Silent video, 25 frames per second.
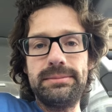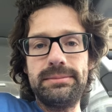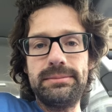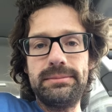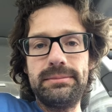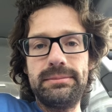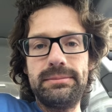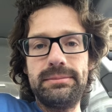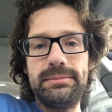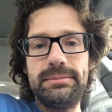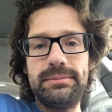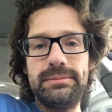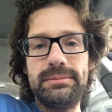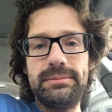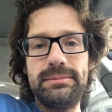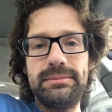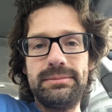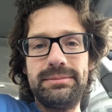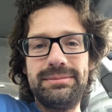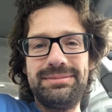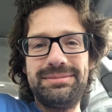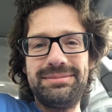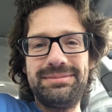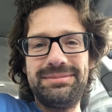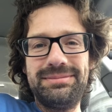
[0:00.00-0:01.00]

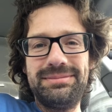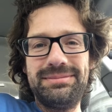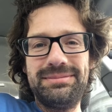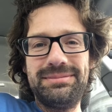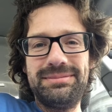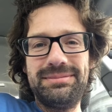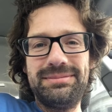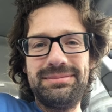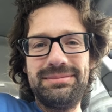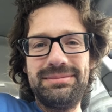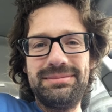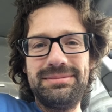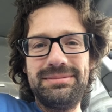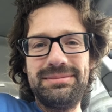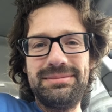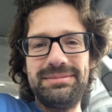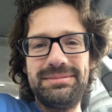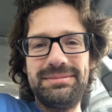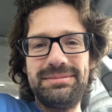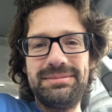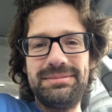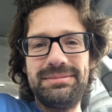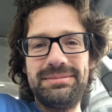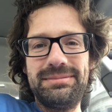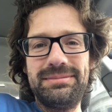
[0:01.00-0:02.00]

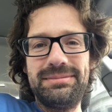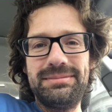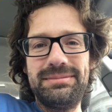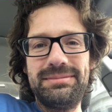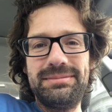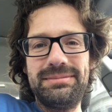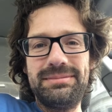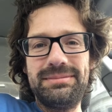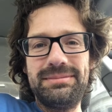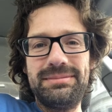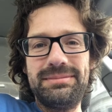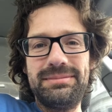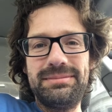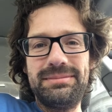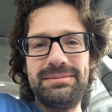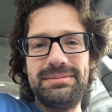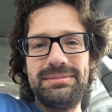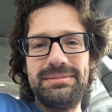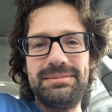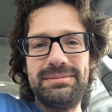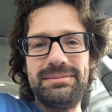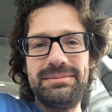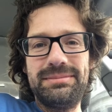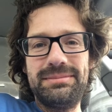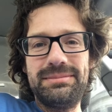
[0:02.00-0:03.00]

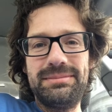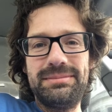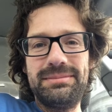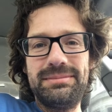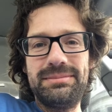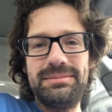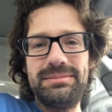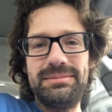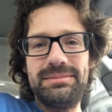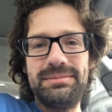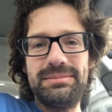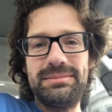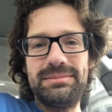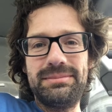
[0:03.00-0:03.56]
Nobody speaks.